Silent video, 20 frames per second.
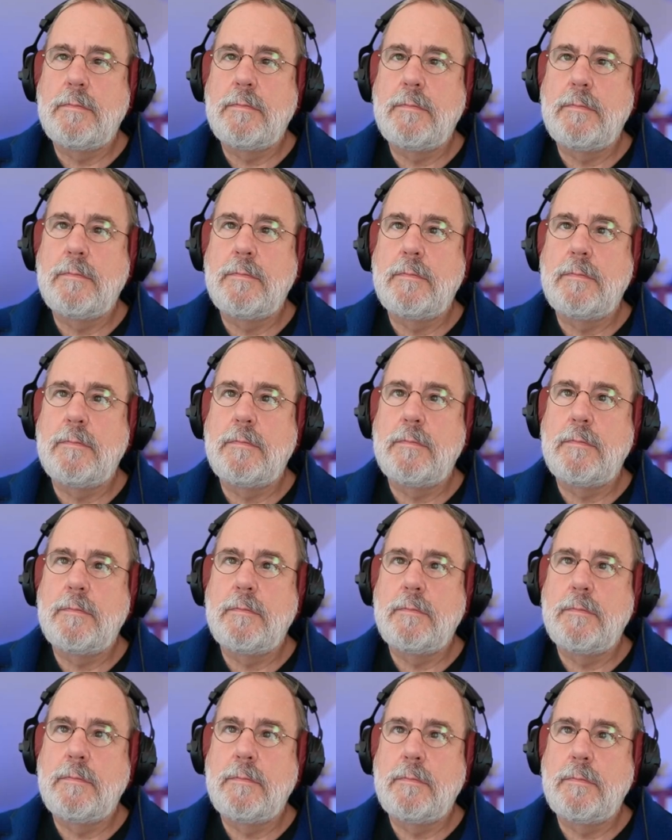
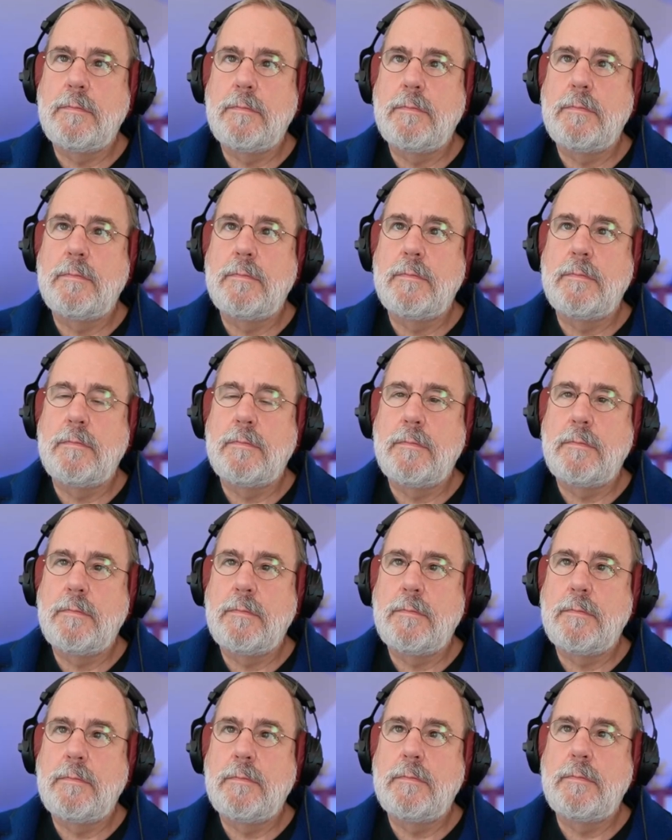
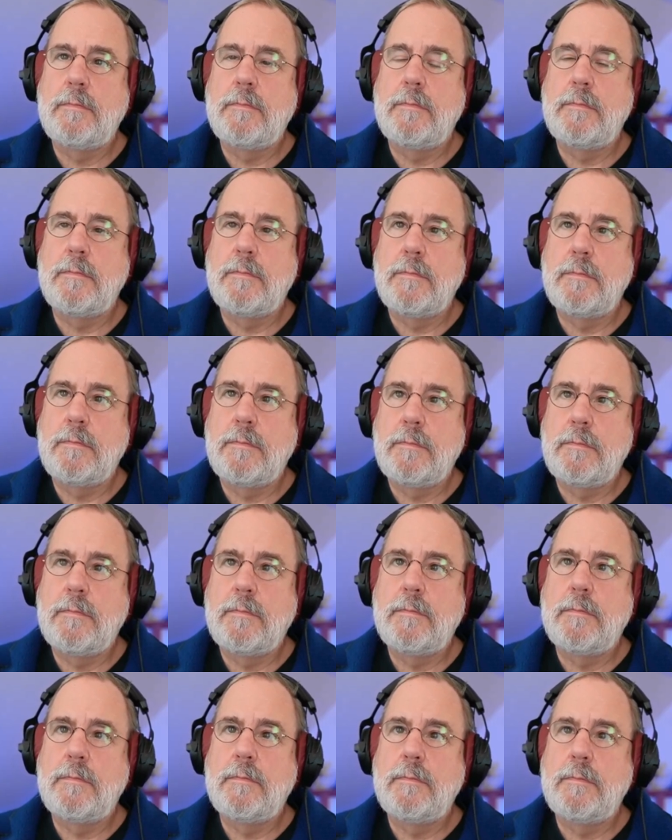
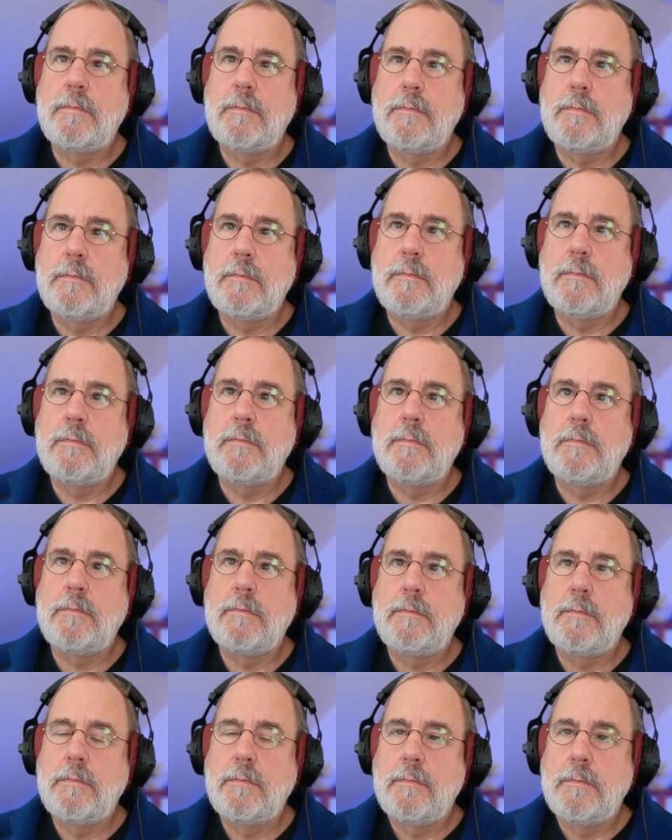
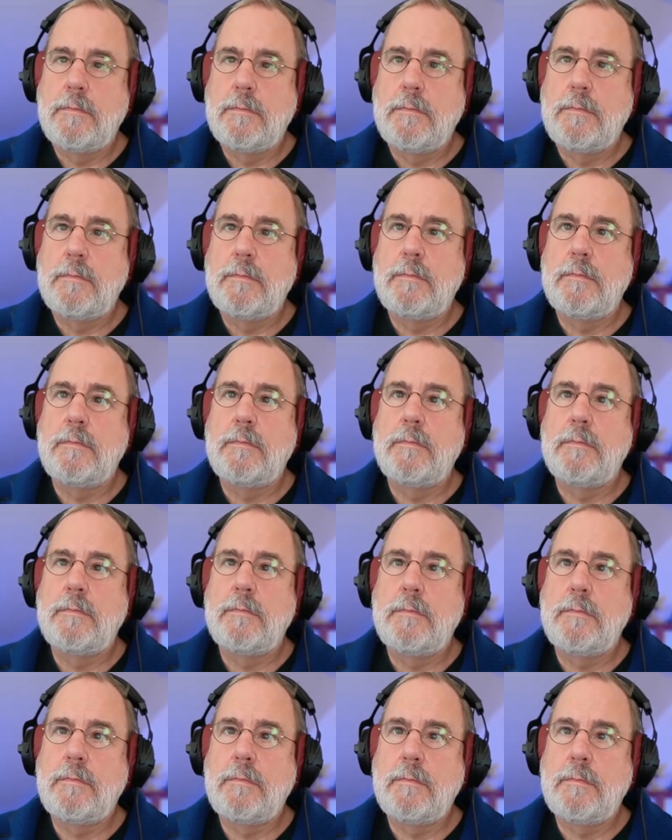
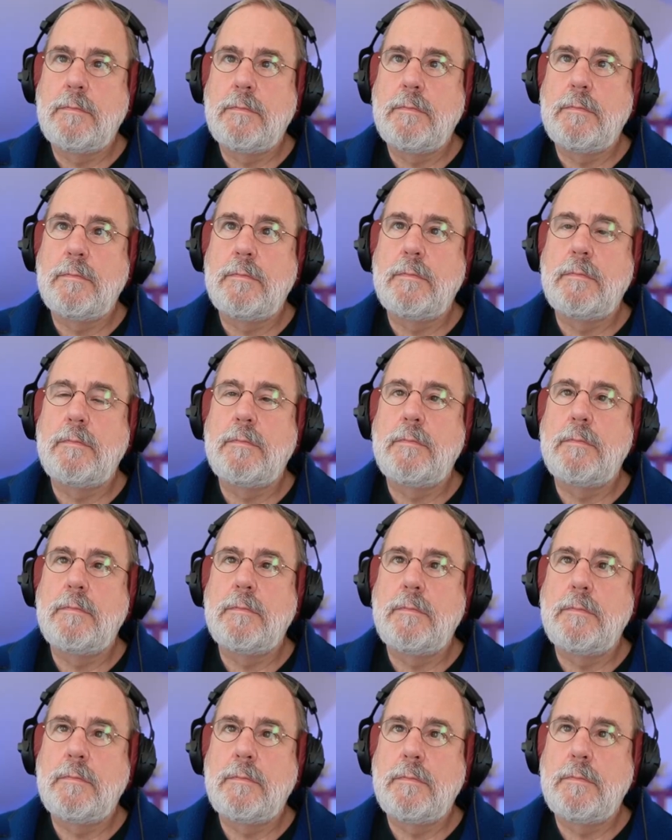
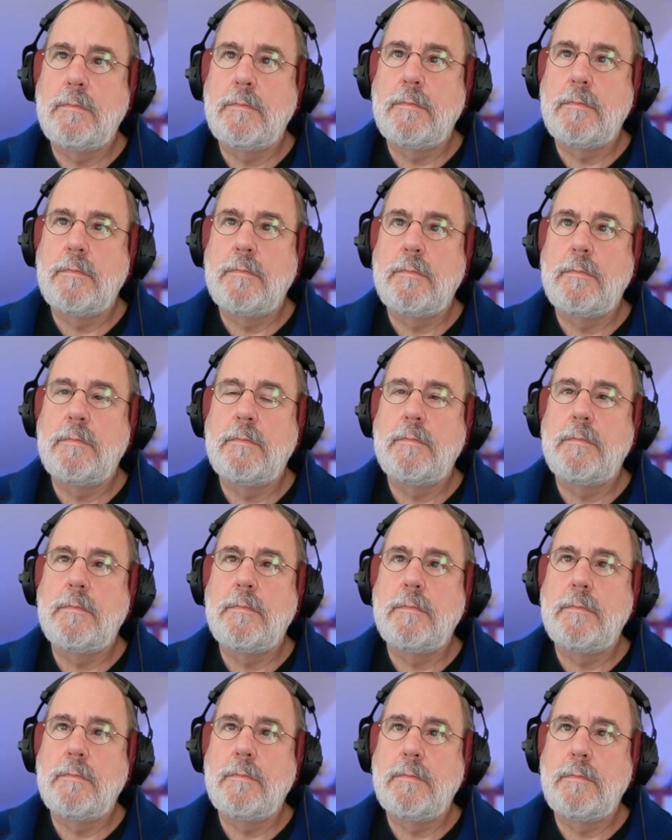
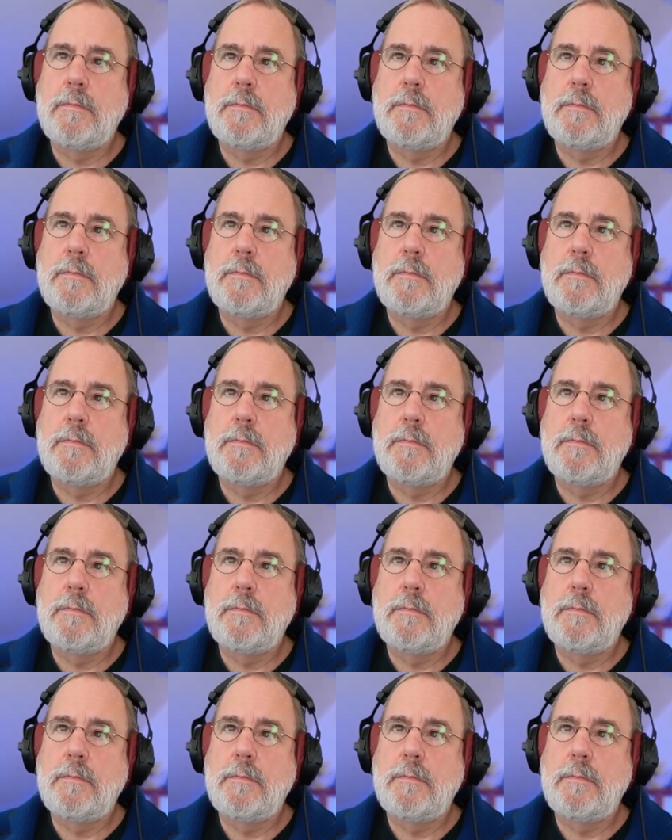This person isn't speaking.